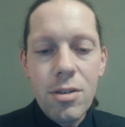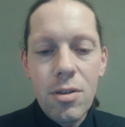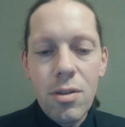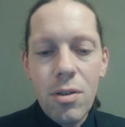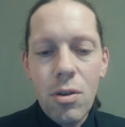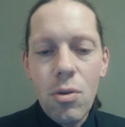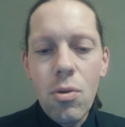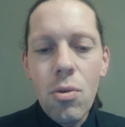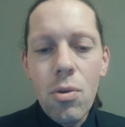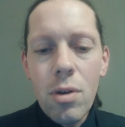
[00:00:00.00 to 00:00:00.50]
So
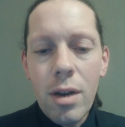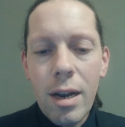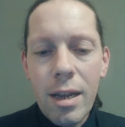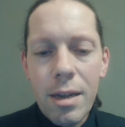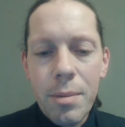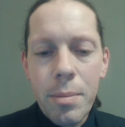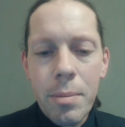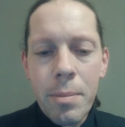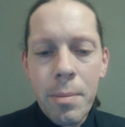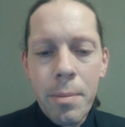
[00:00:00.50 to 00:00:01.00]
the core
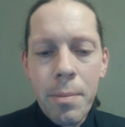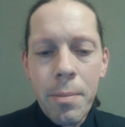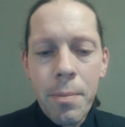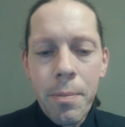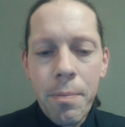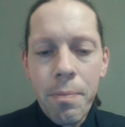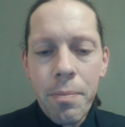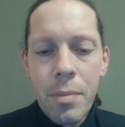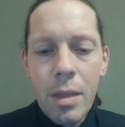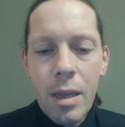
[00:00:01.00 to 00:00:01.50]
claim
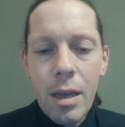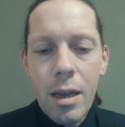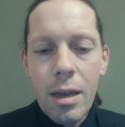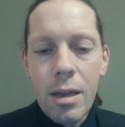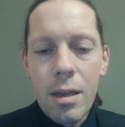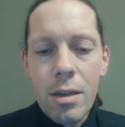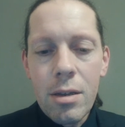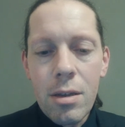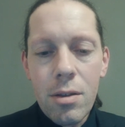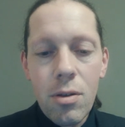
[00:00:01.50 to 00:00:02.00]

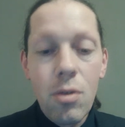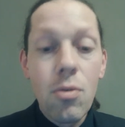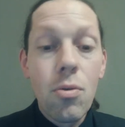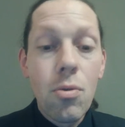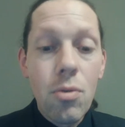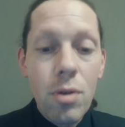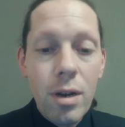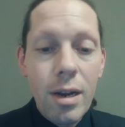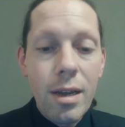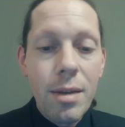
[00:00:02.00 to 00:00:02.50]

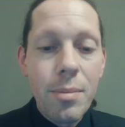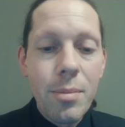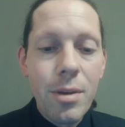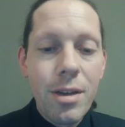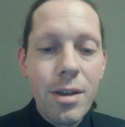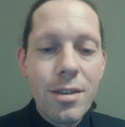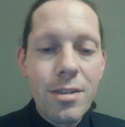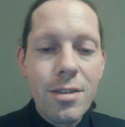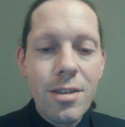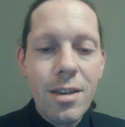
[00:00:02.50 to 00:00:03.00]

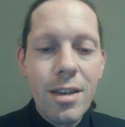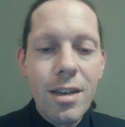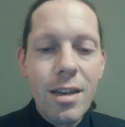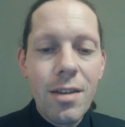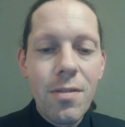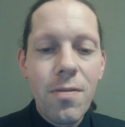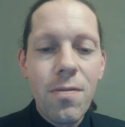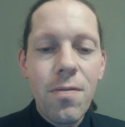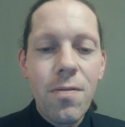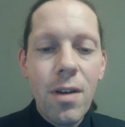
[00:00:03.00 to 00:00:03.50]
is
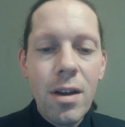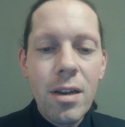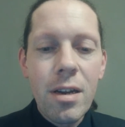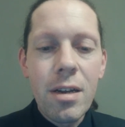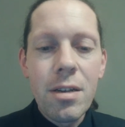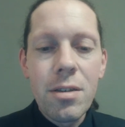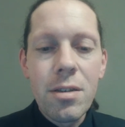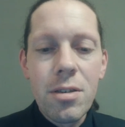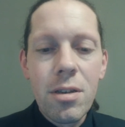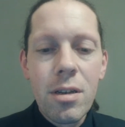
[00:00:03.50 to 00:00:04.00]
a
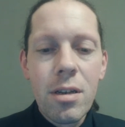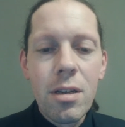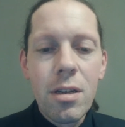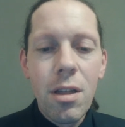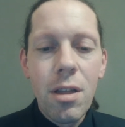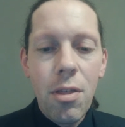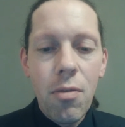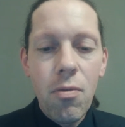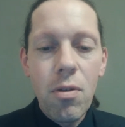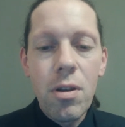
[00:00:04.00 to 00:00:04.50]
finite
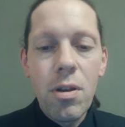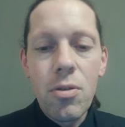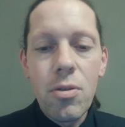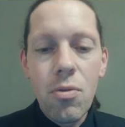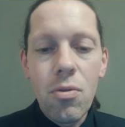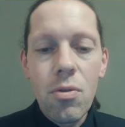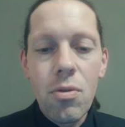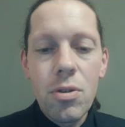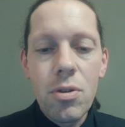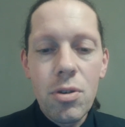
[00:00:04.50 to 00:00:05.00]

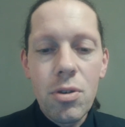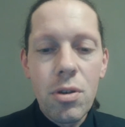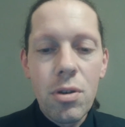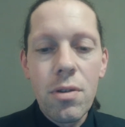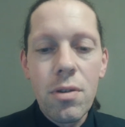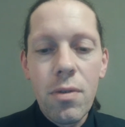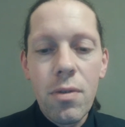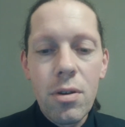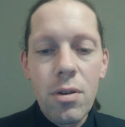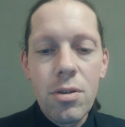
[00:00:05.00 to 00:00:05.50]
three-torus
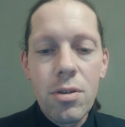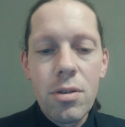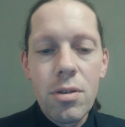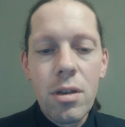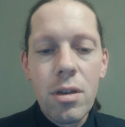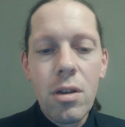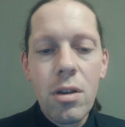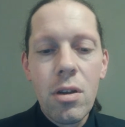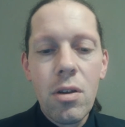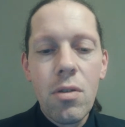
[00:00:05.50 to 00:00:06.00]
universe
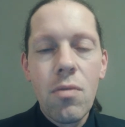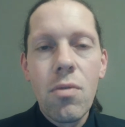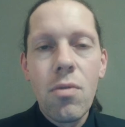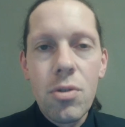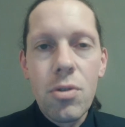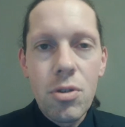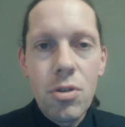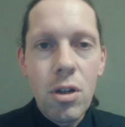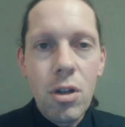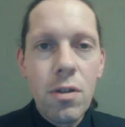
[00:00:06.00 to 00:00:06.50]

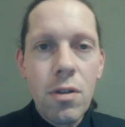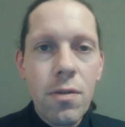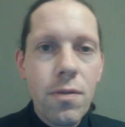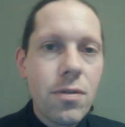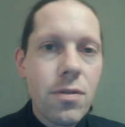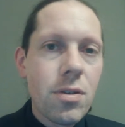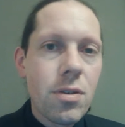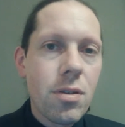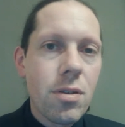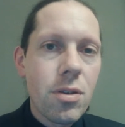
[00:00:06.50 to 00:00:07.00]

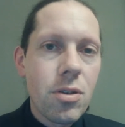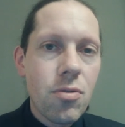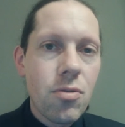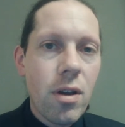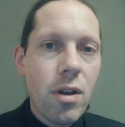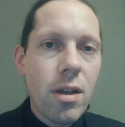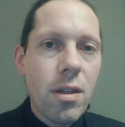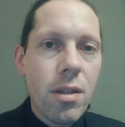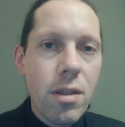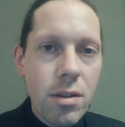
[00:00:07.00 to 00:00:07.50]
resolves the
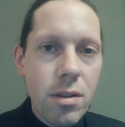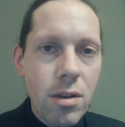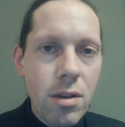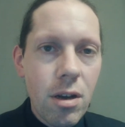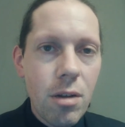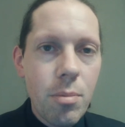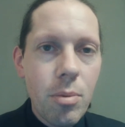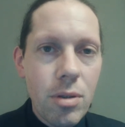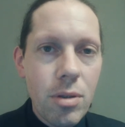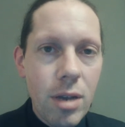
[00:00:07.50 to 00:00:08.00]
strengthened
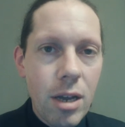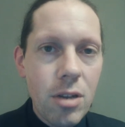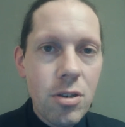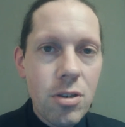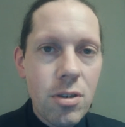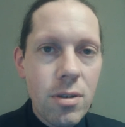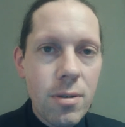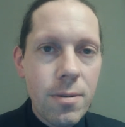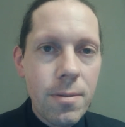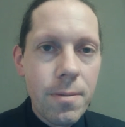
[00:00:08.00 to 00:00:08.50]
Hubble
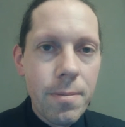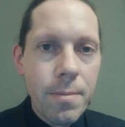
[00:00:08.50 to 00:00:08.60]
tension.